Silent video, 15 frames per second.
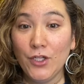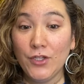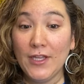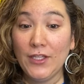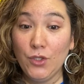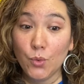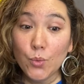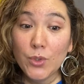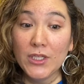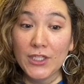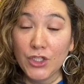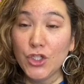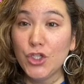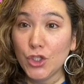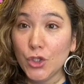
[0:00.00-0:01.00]
then you really
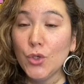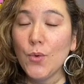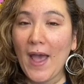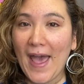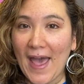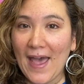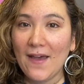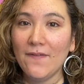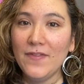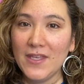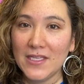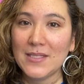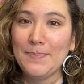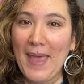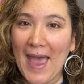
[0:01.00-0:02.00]
do have
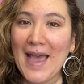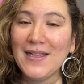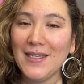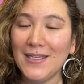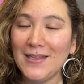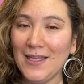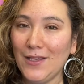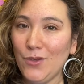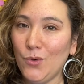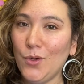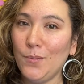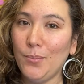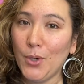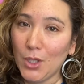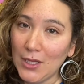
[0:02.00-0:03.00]
this palette that you
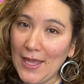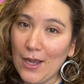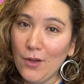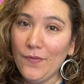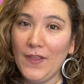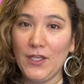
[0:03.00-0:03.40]
can pull out,